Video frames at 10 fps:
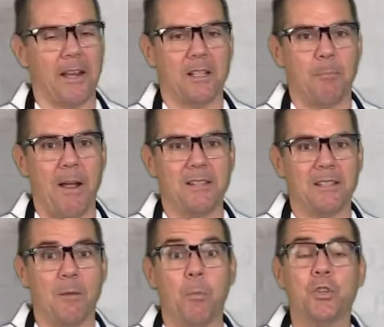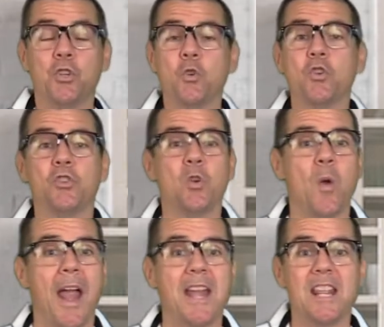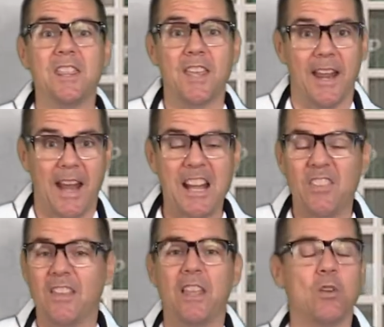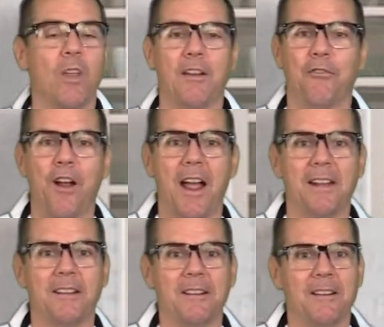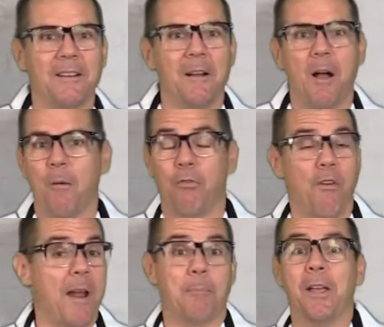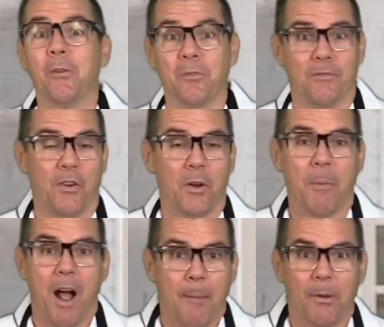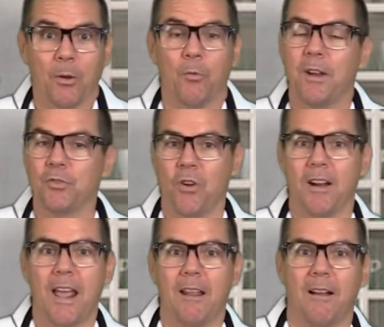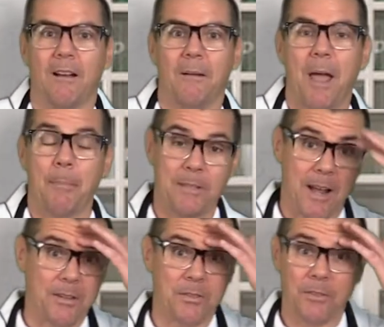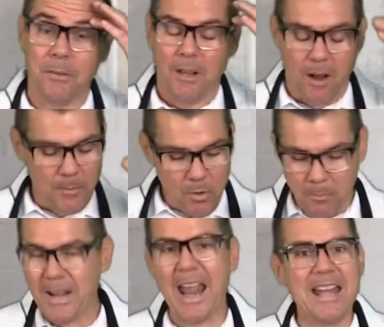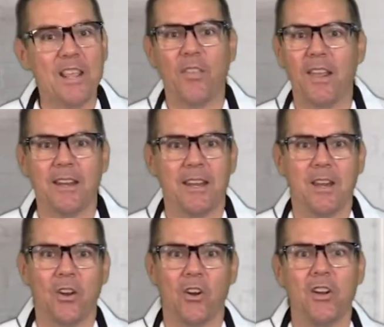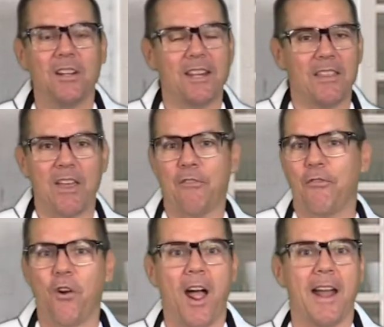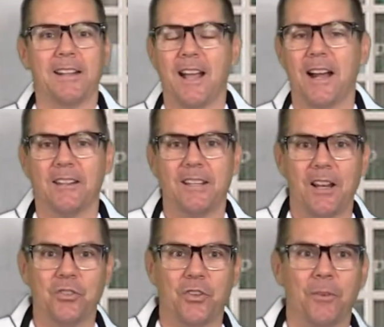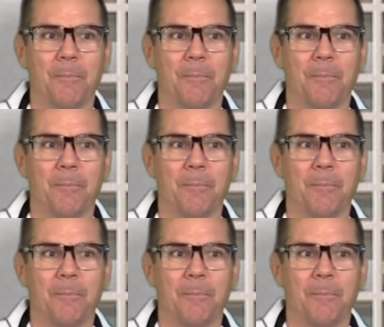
it spicy. But you could do anything that you like fried. Fried pickles, very popular restaurant appetizer. You could put anything in here to get that fried kind of texture.